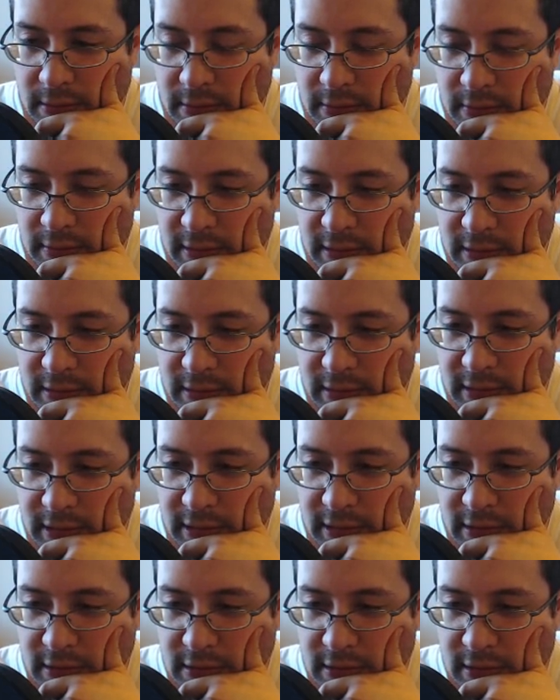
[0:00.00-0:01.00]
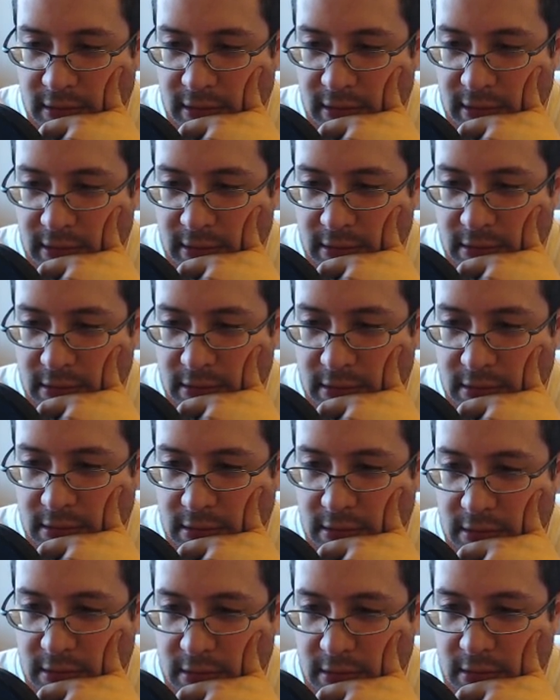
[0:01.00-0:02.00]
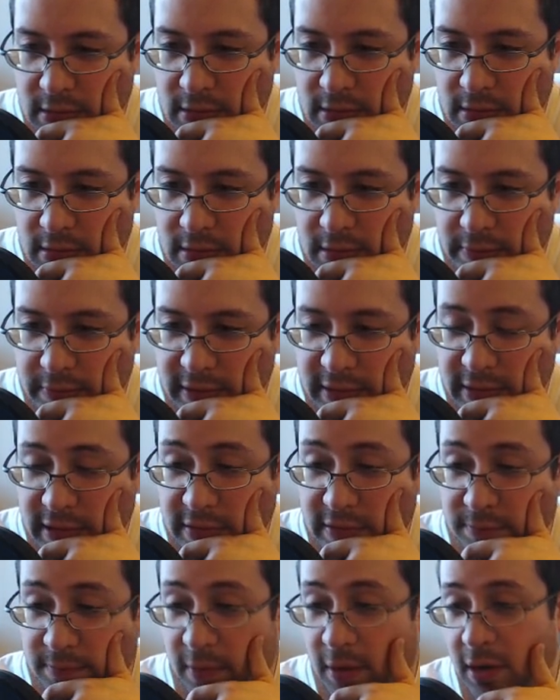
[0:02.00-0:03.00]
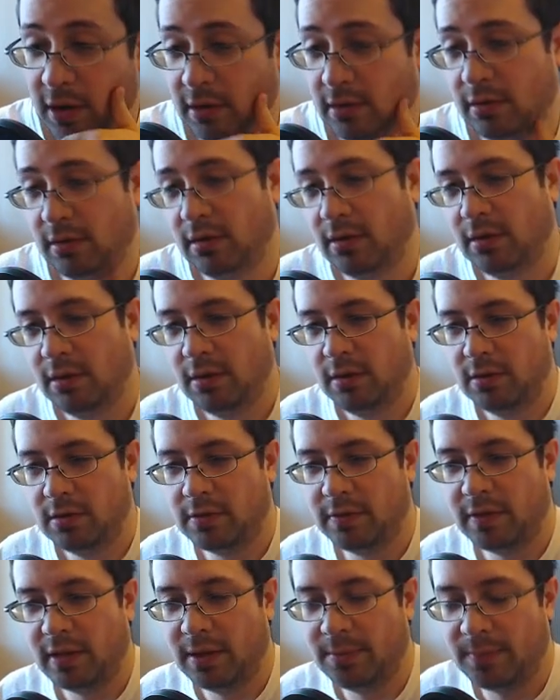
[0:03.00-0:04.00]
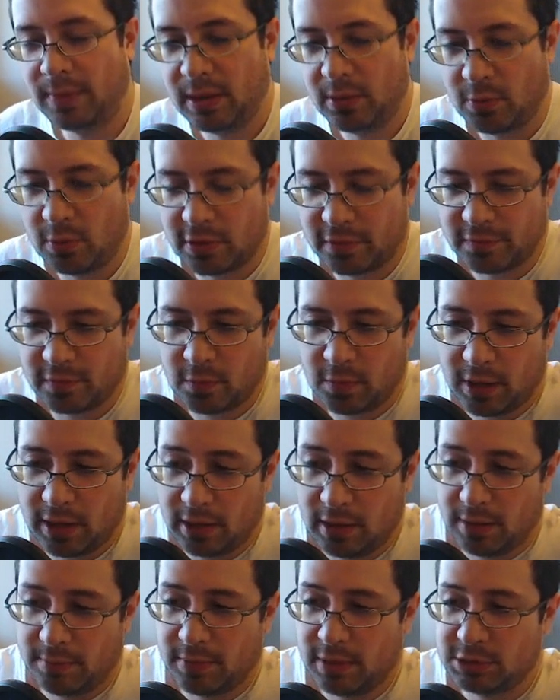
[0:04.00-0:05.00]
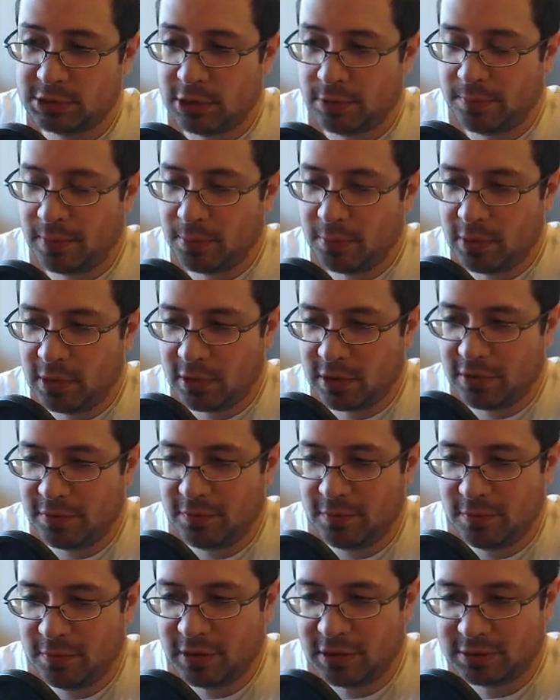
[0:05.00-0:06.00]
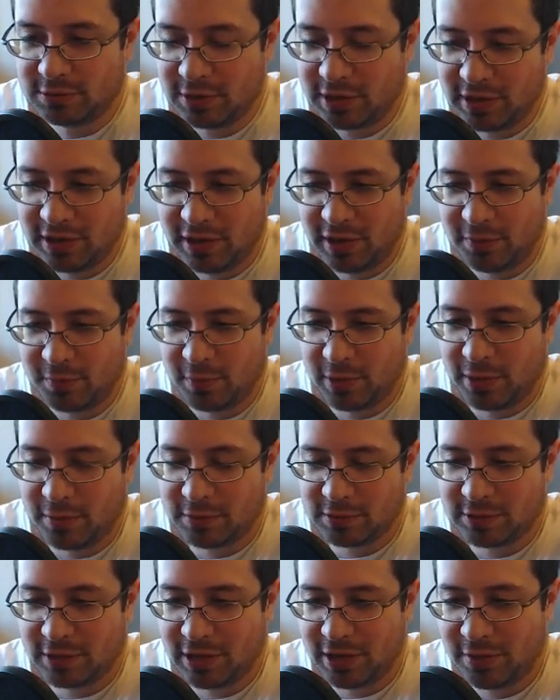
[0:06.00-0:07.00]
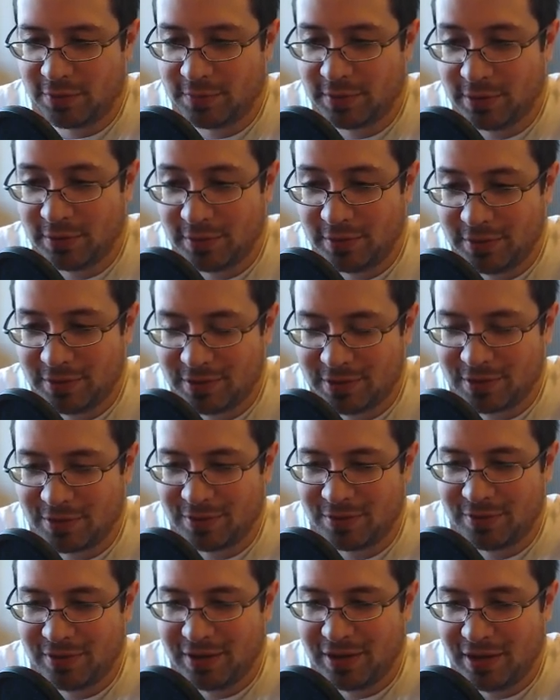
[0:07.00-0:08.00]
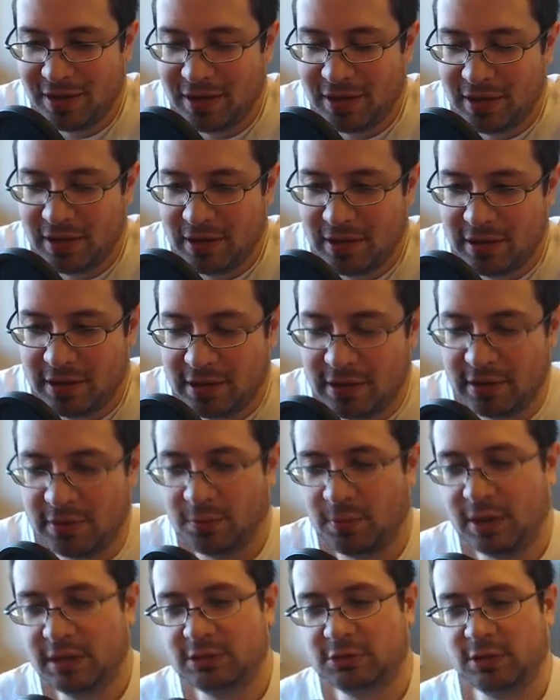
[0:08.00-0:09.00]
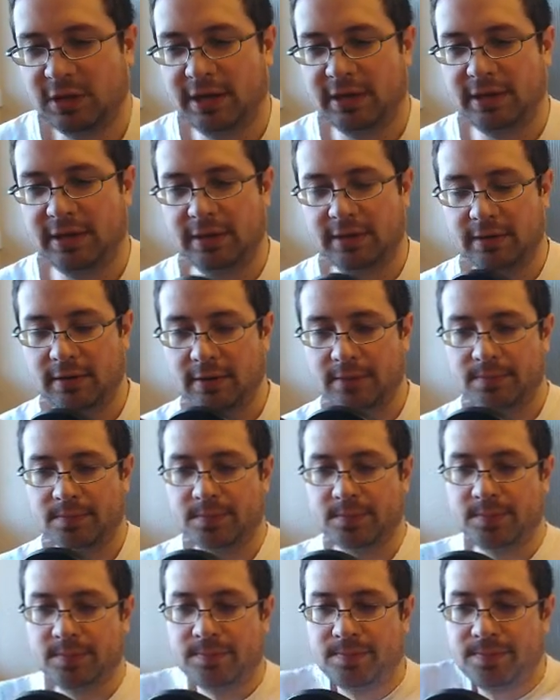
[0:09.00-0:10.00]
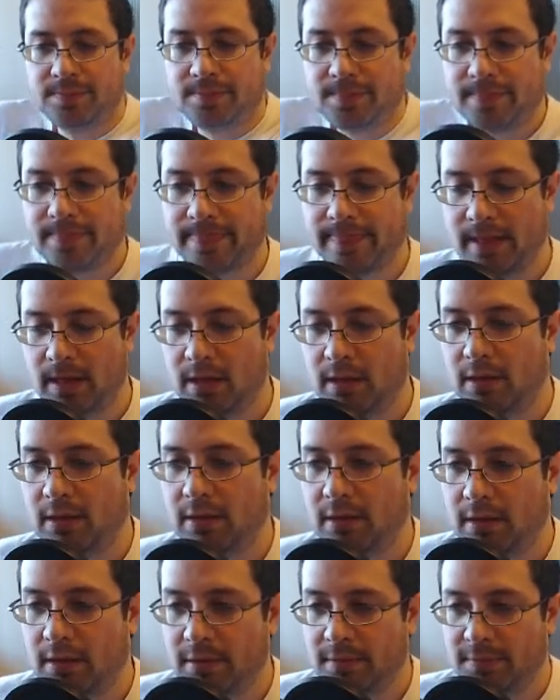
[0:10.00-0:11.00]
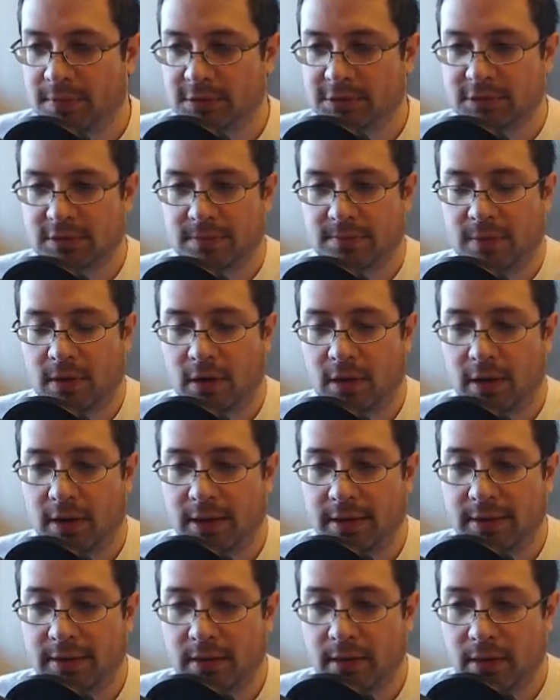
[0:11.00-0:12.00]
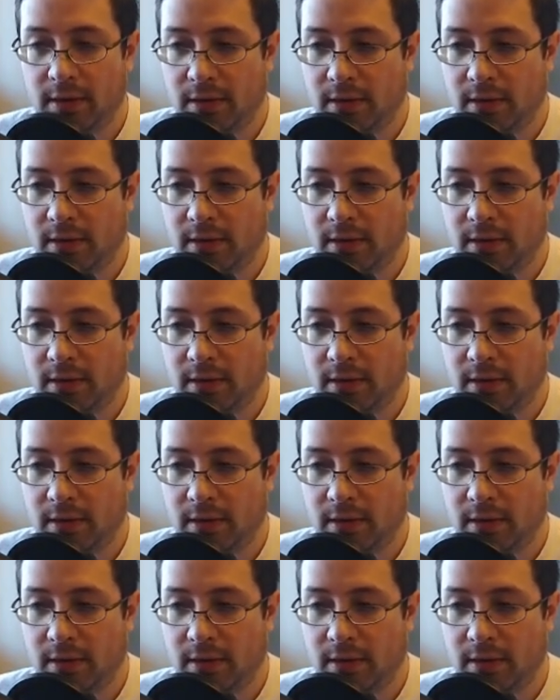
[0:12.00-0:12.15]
Then takes, then he takes a pawn. So that might work for white. I'm not sure, but we're not trying to help white. We're trying to help you. So white traded, push the pawn.